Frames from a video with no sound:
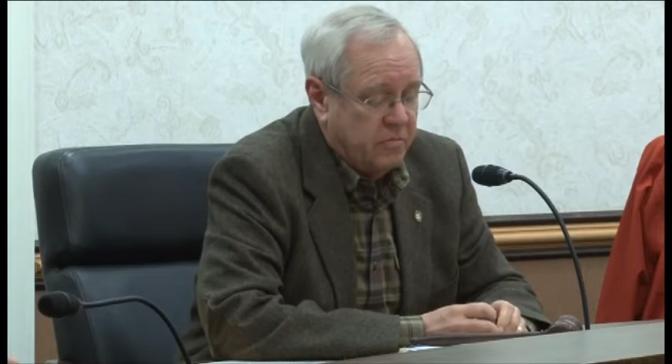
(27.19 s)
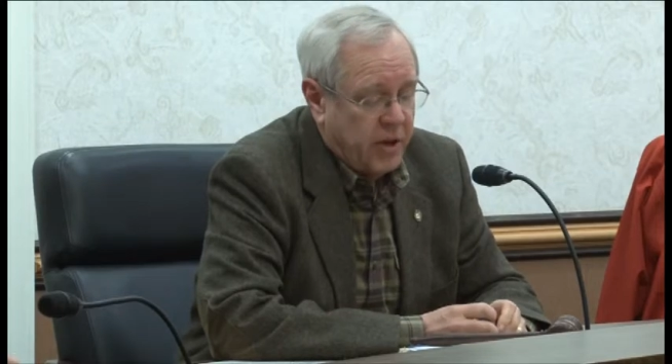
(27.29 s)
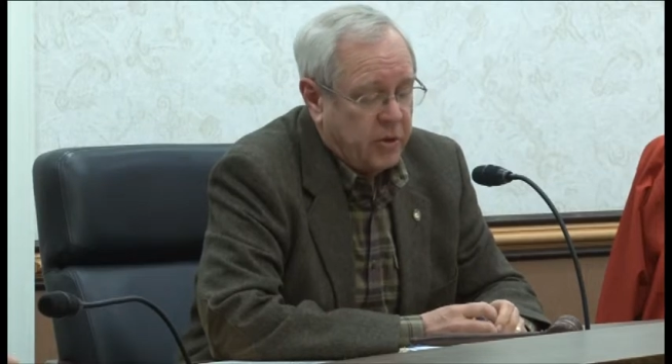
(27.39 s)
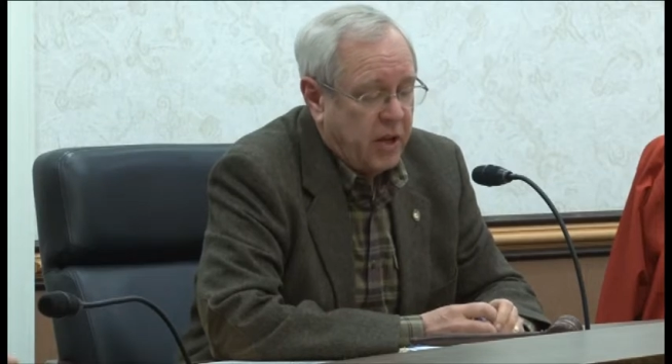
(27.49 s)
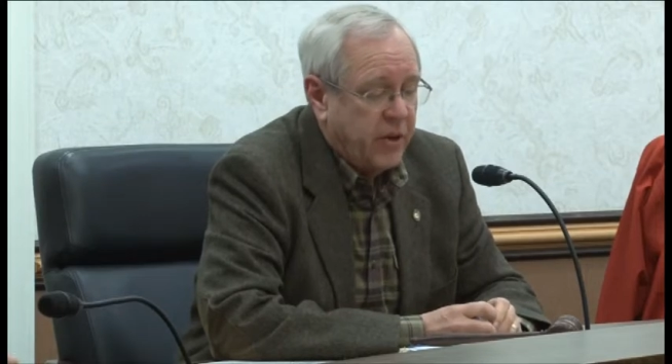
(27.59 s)
they
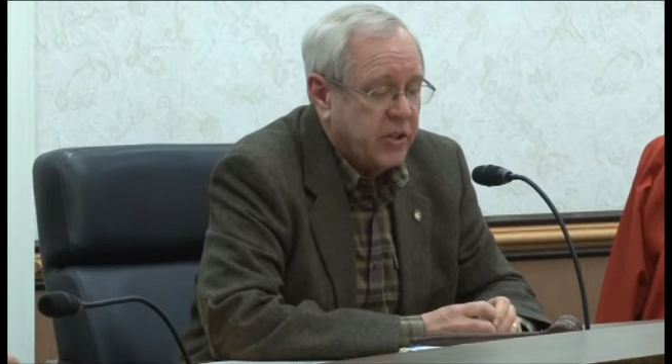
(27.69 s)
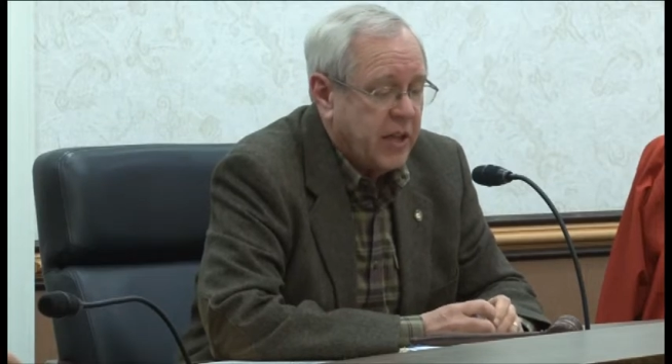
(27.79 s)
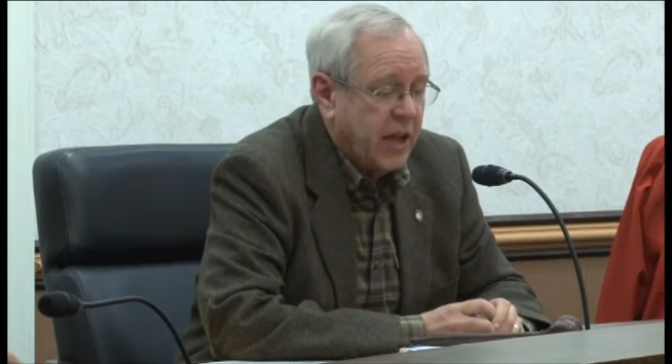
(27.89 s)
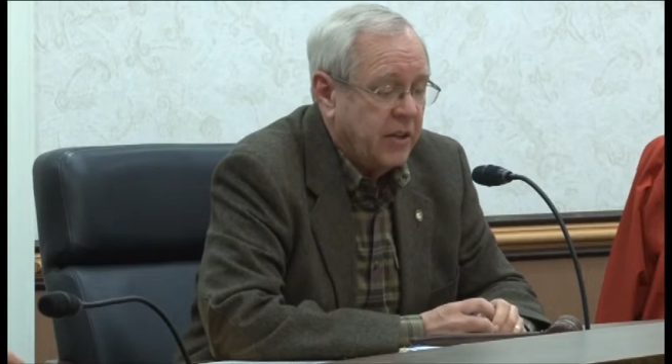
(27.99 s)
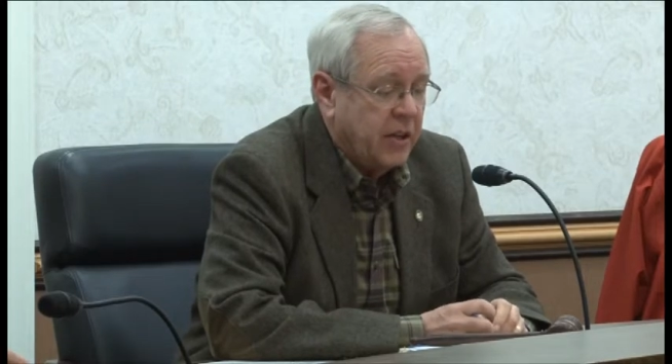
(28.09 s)
don't have any
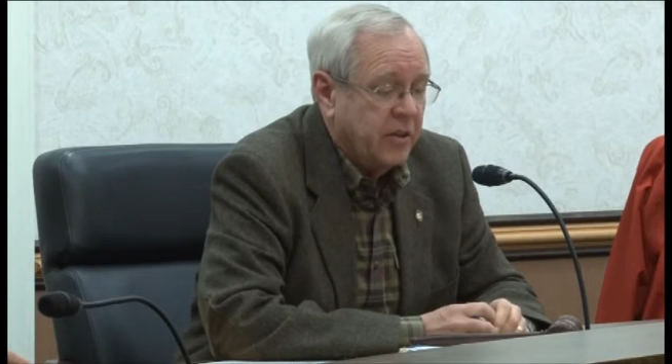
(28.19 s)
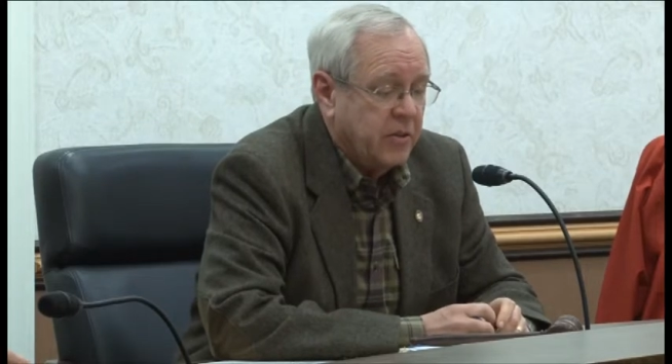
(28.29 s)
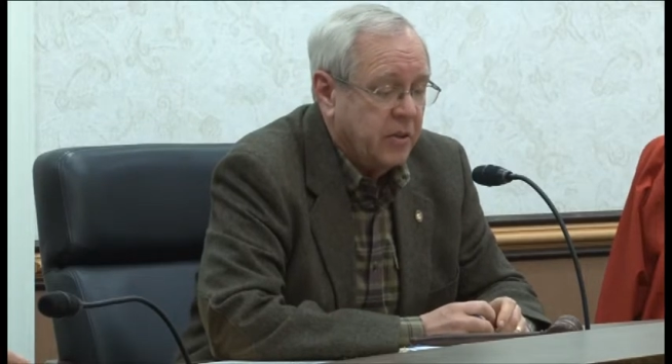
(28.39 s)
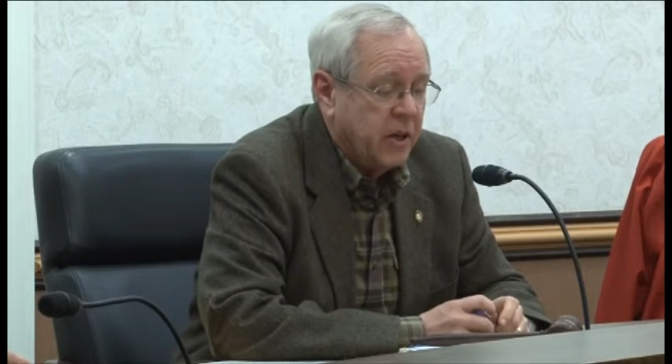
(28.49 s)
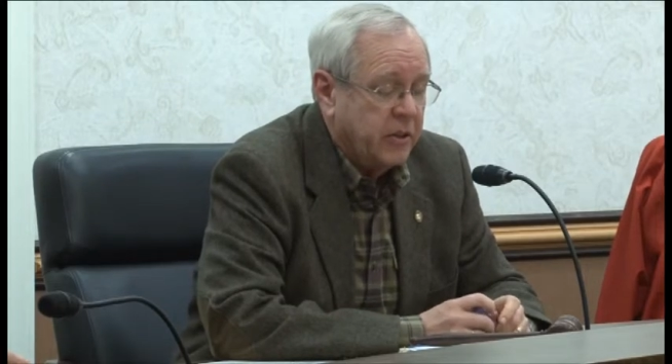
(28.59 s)
standing
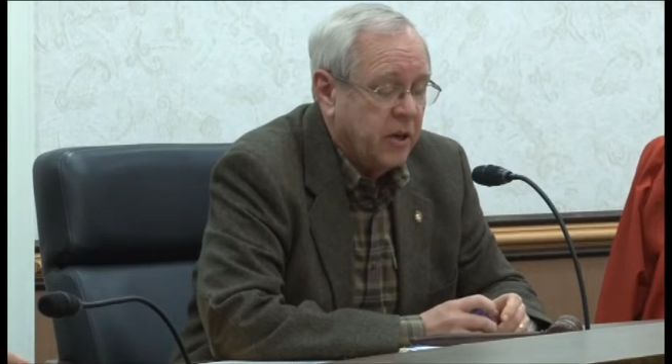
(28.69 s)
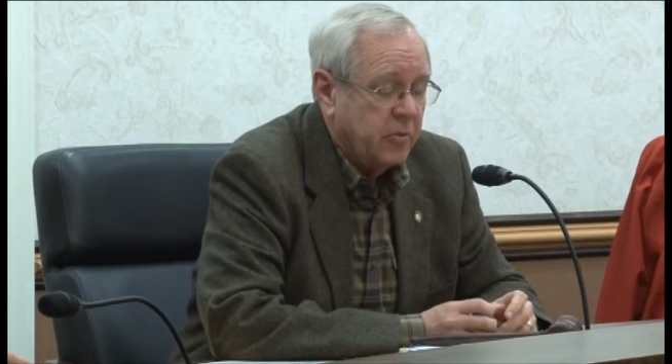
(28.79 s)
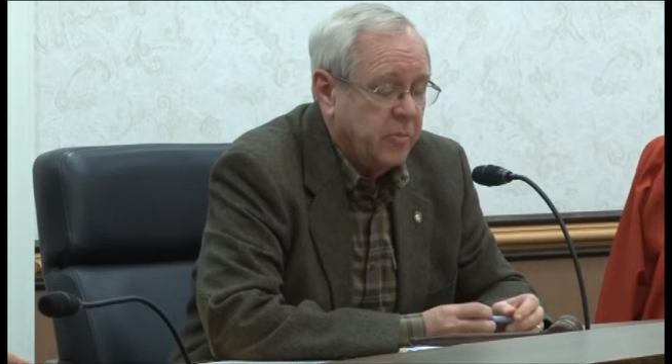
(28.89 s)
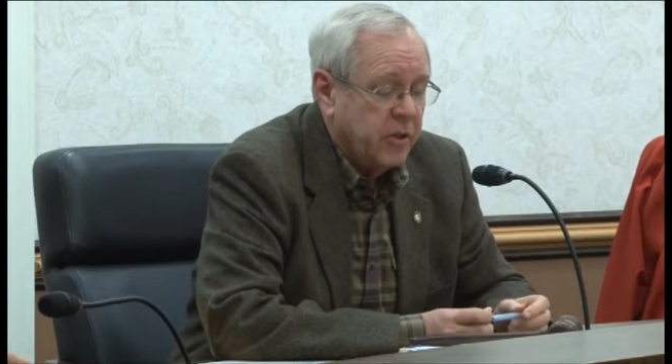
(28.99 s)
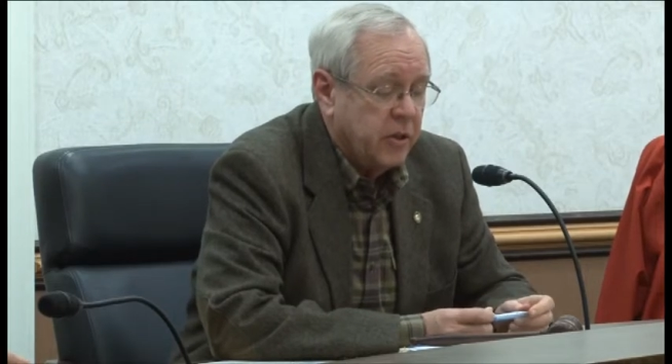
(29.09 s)
to
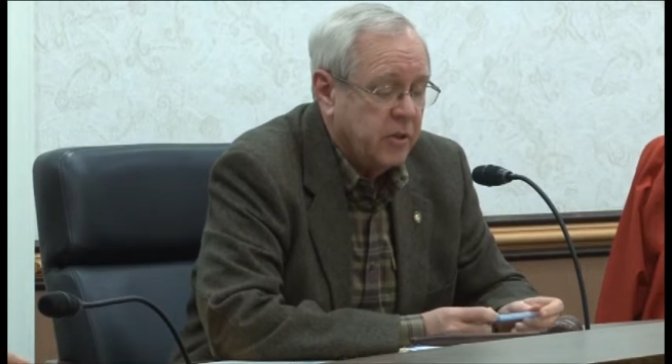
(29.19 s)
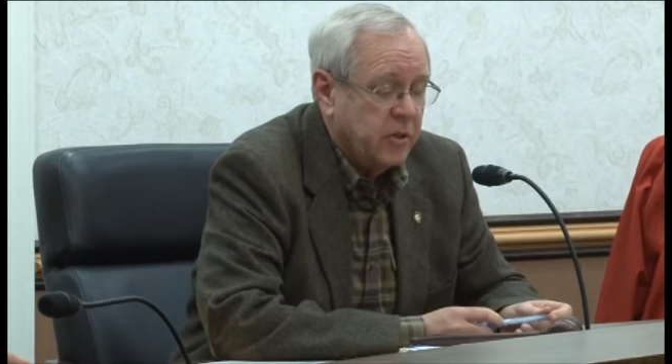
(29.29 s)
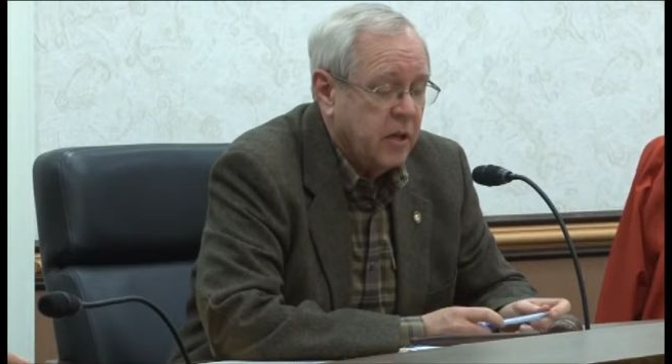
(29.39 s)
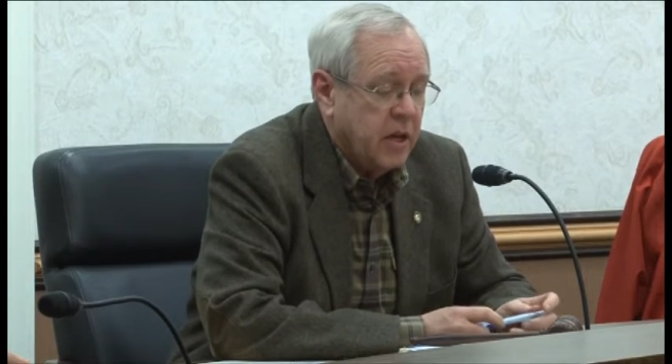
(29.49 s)
conduct business